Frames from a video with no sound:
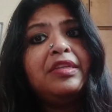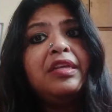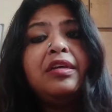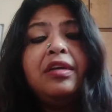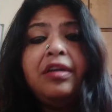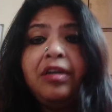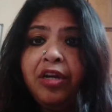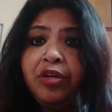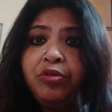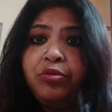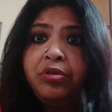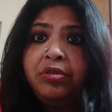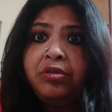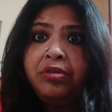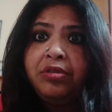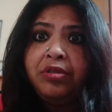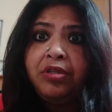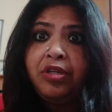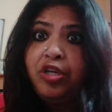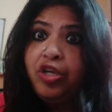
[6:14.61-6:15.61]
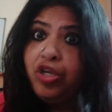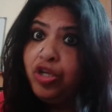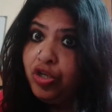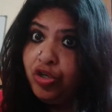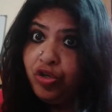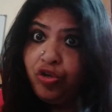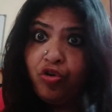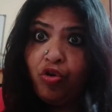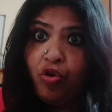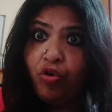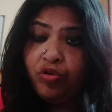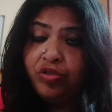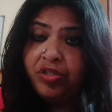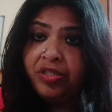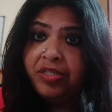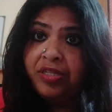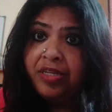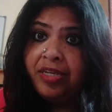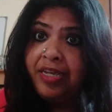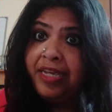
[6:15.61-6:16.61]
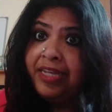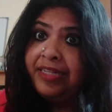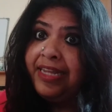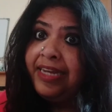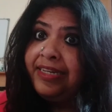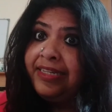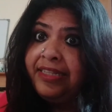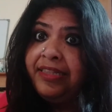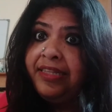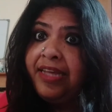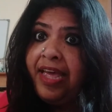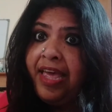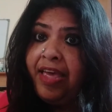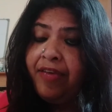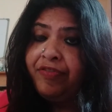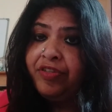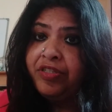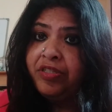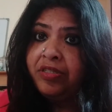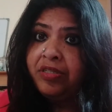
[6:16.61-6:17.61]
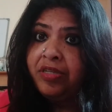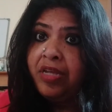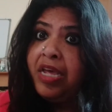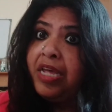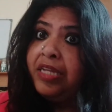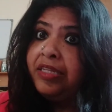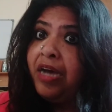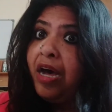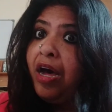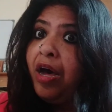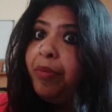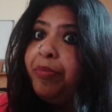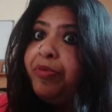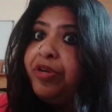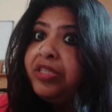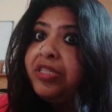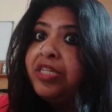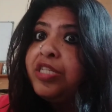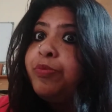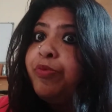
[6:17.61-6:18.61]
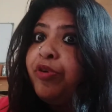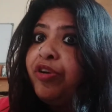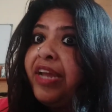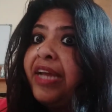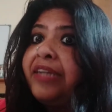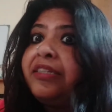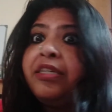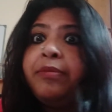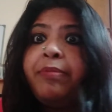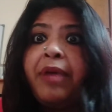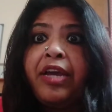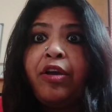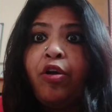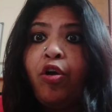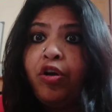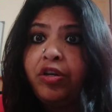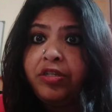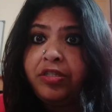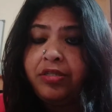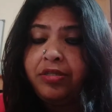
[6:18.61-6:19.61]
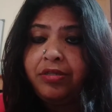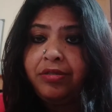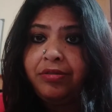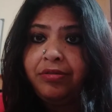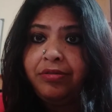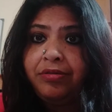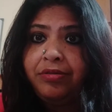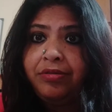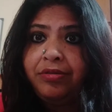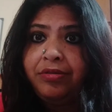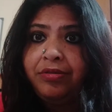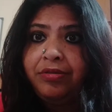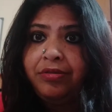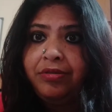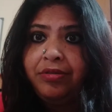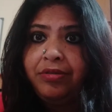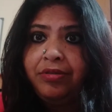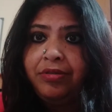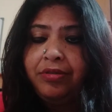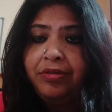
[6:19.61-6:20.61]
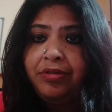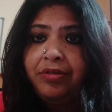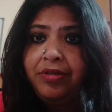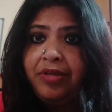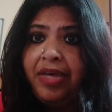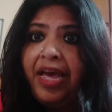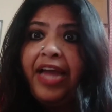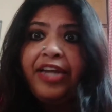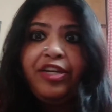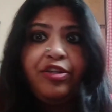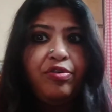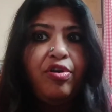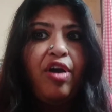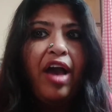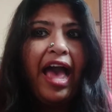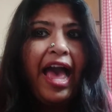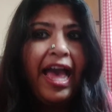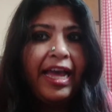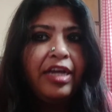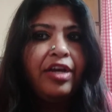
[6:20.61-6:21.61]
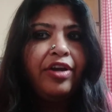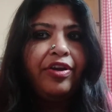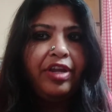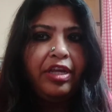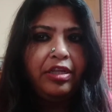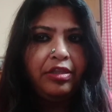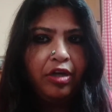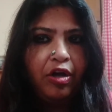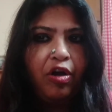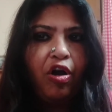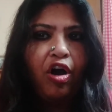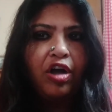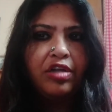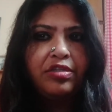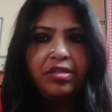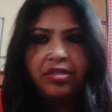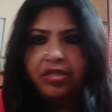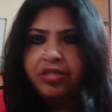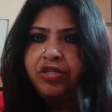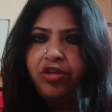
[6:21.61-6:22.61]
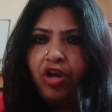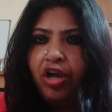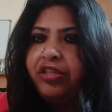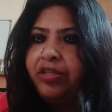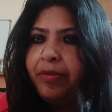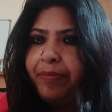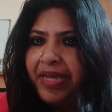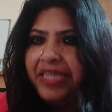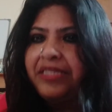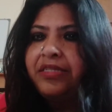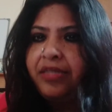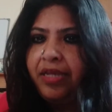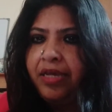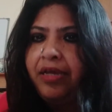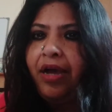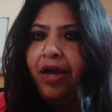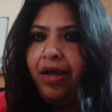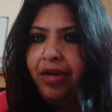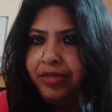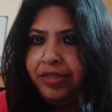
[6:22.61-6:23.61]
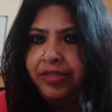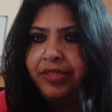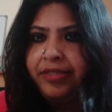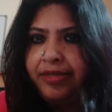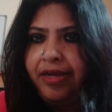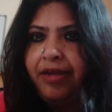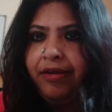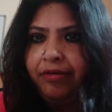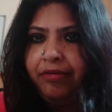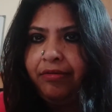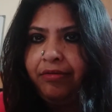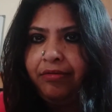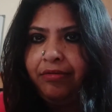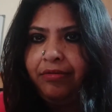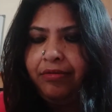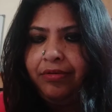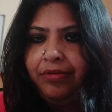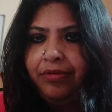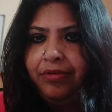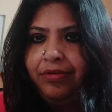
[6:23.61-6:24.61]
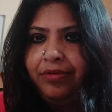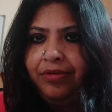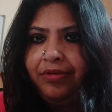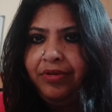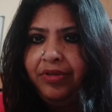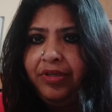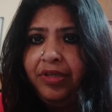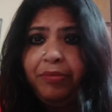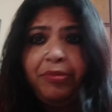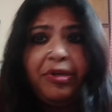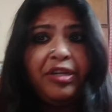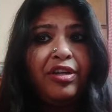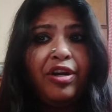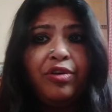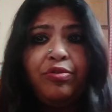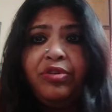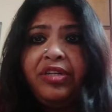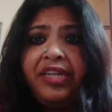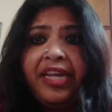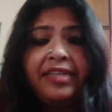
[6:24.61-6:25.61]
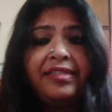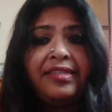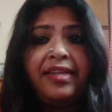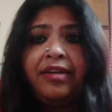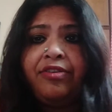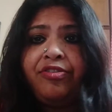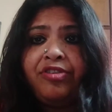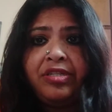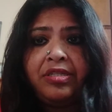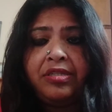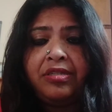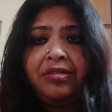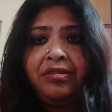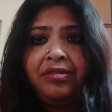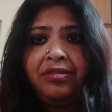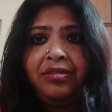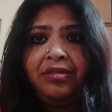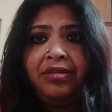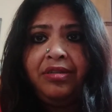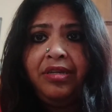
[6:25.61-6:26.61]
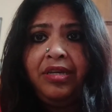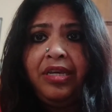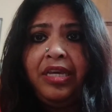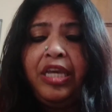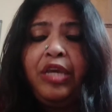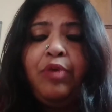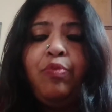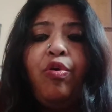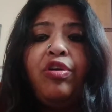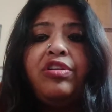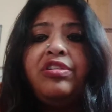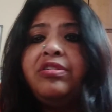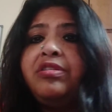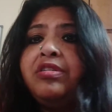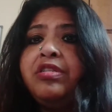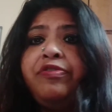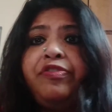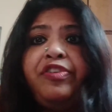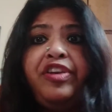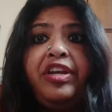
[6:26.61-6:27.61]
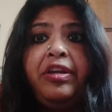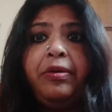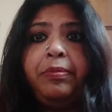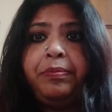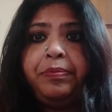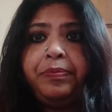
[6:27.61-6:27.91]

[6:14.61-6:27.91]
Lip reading: Garud knows that in the heavens, the Amrit is protected by gods. And angering the gods is not the best thing under the sun. But Garud takes that risk. He wanted his freedom.